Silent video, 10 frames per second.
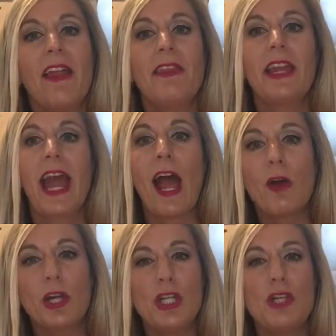then how
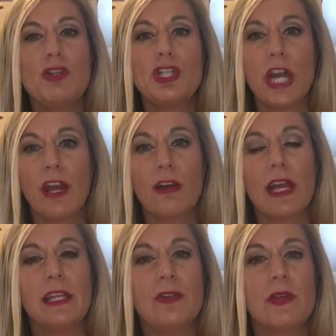can you share
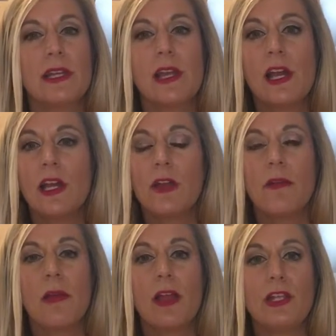and you can
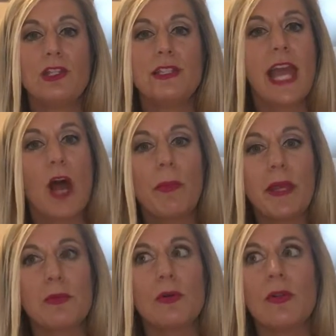tell people?